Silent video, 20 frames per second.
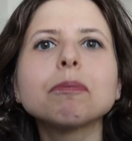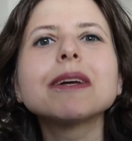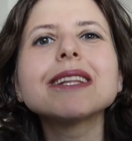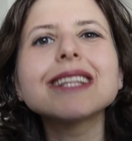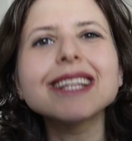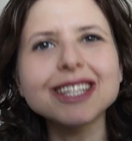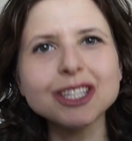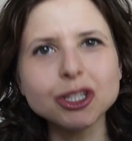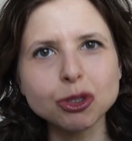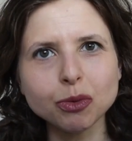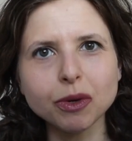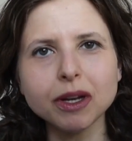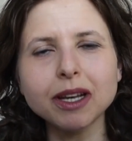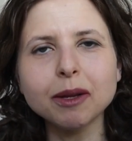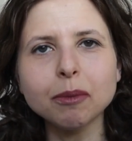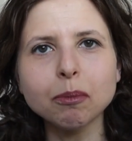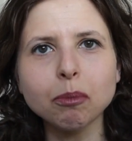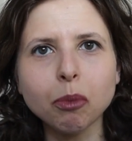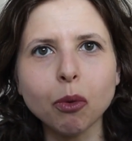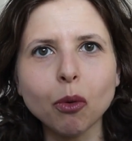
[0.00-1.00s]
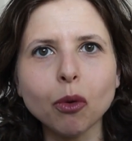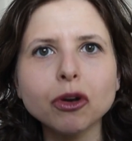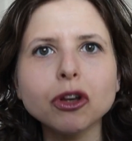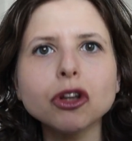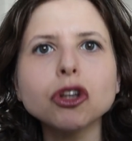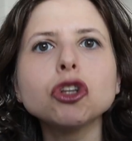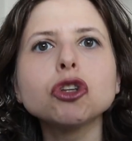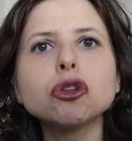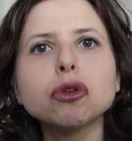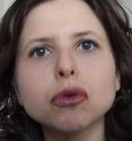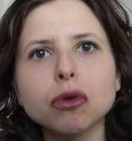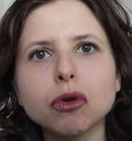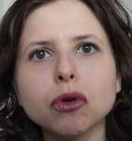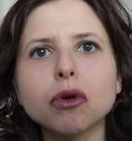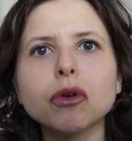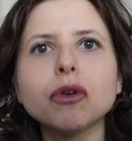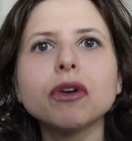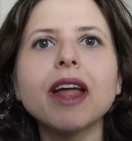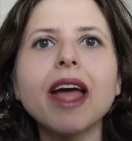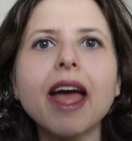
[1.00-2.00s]
but it's really important to
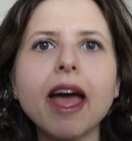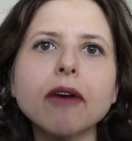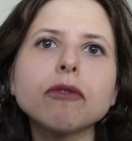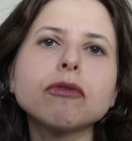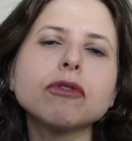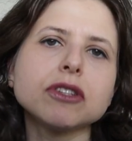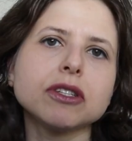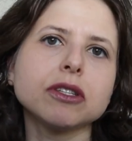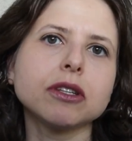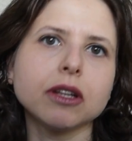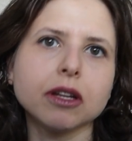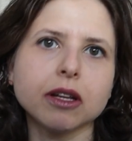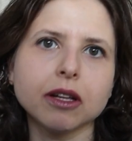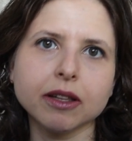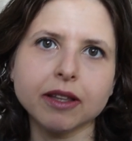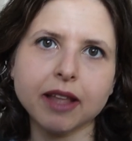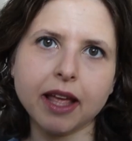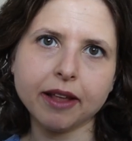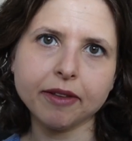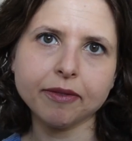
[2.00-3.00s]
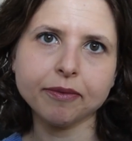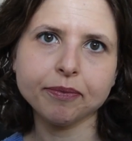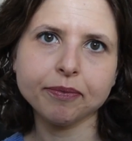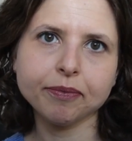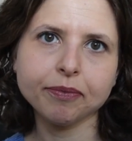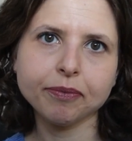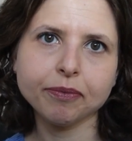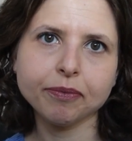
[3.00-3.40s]
learn every single day.